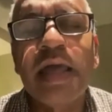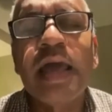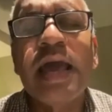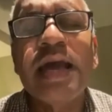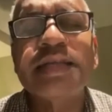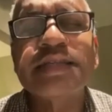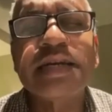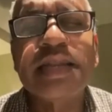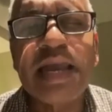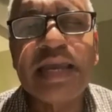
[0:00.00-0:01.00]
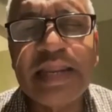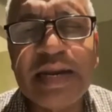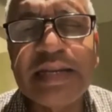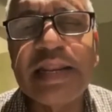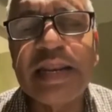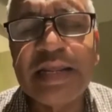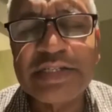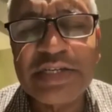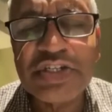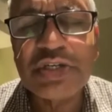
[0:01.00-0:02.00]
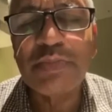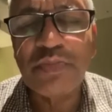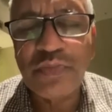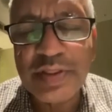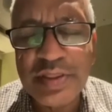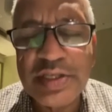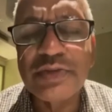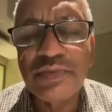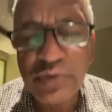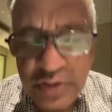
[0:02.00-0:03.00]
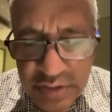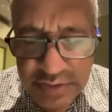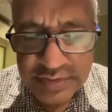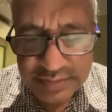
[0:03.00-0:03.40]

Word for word: has a direct relationship with these vrittis